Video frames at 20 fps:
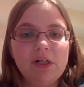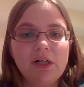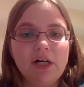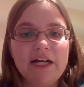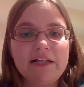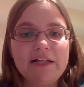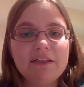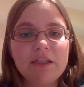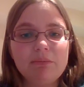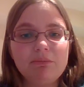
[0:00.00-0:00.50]

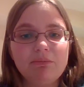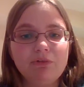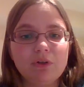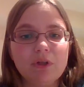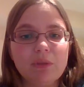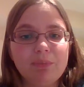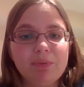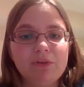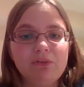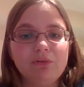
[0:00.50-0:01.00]
I ended up
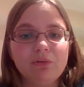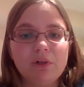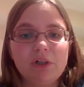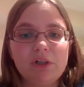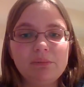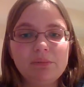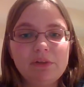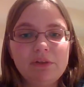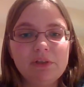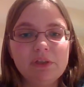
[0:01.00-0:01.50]
dropping
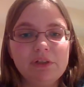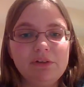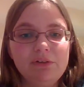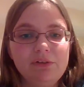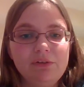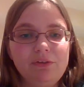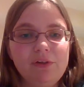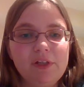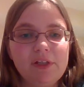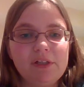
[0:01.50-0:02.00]
drama and
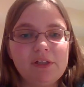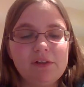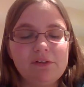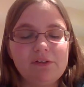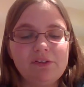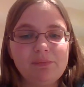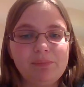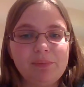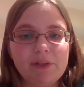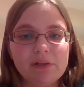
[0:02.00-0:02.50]
using it as
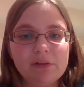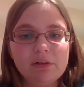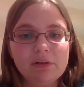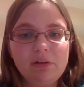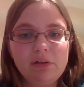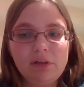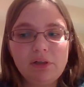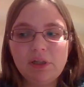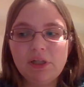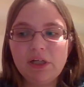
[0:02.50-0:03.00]
a
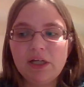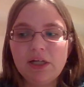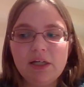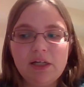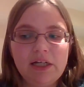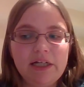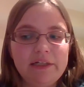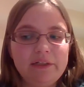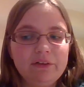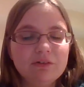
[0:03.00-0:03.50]
spare.
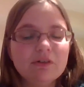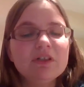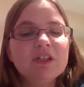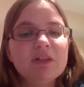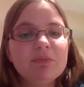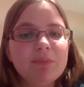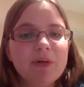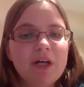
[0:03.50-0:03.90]
And looking